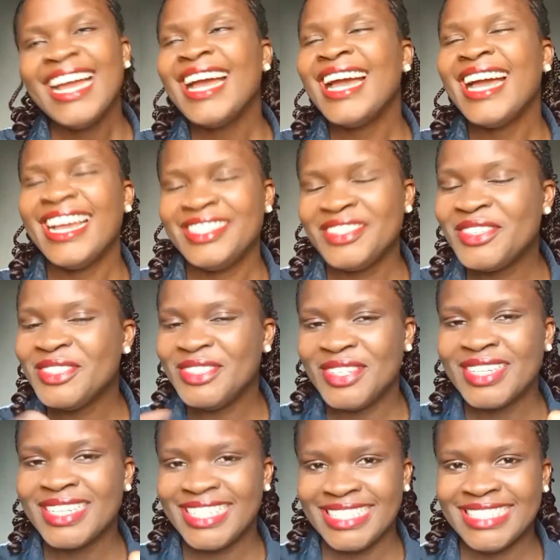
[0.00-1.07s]
I know you don't
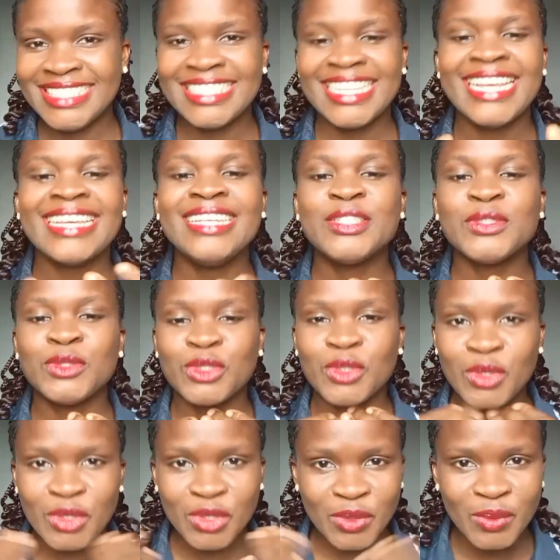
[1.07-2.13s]
get it. Like it will
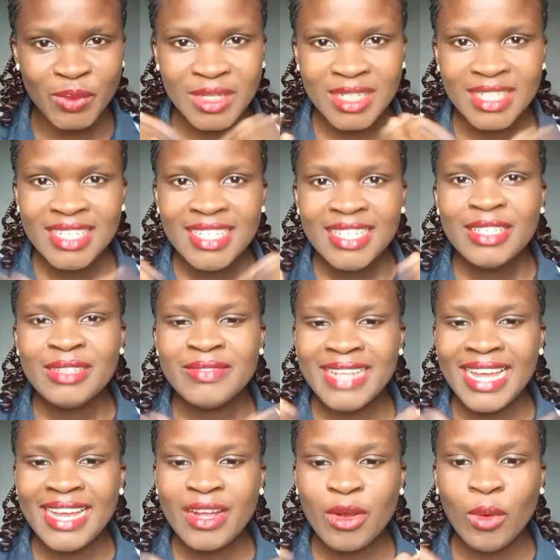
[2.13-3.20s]
choke you. You'll be like,
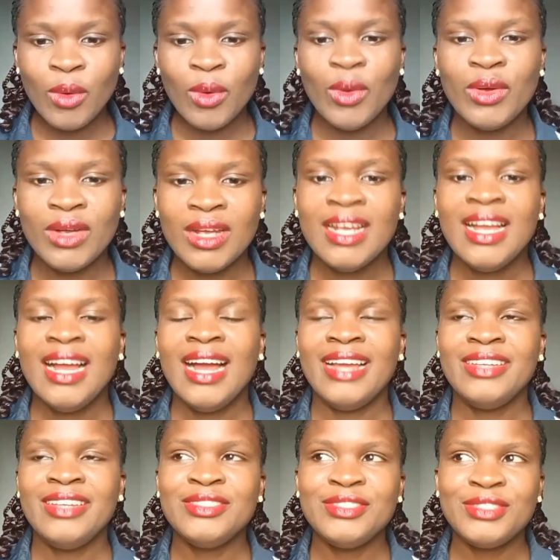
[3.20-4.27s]
oh, are you
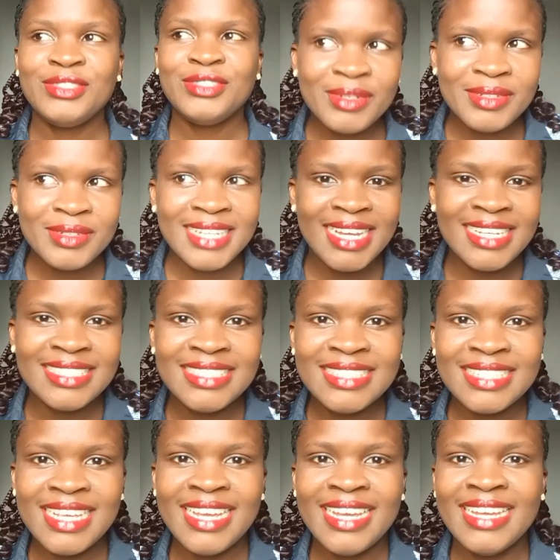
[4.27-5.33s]
sure that
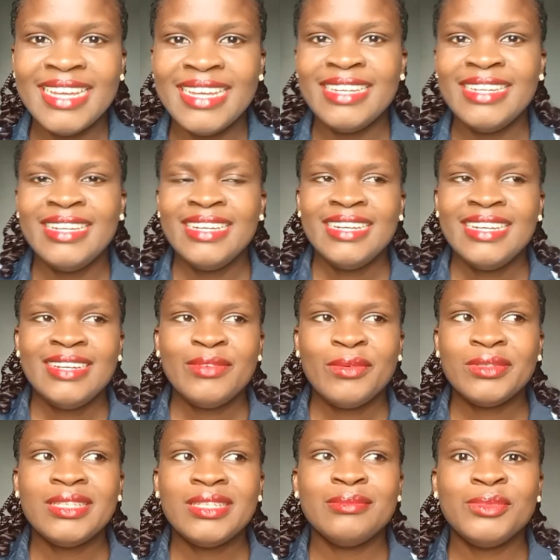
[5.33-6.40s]
what
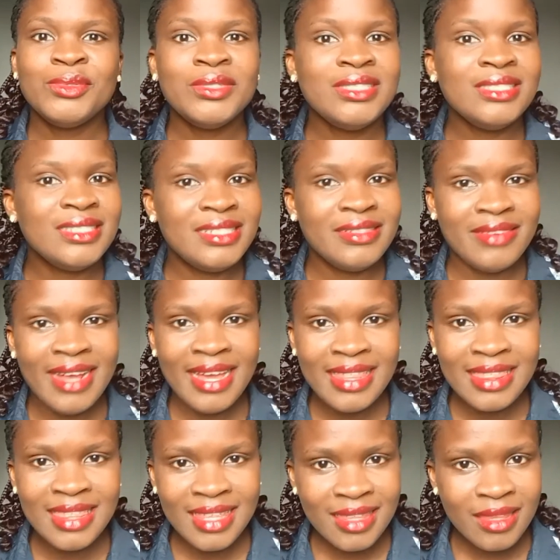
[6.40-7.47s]
I'm doing is the right
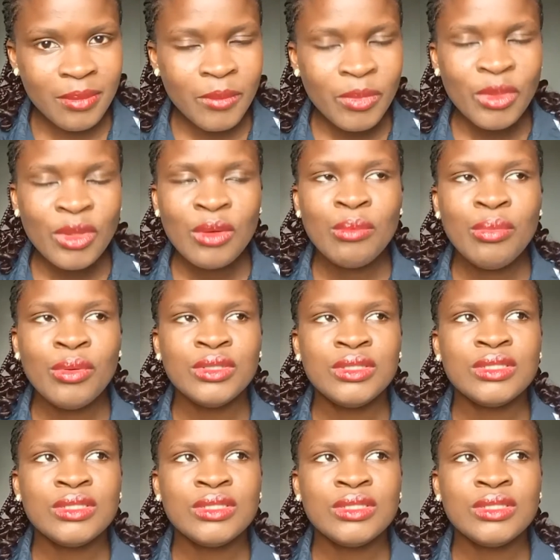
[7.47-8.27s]
thing? But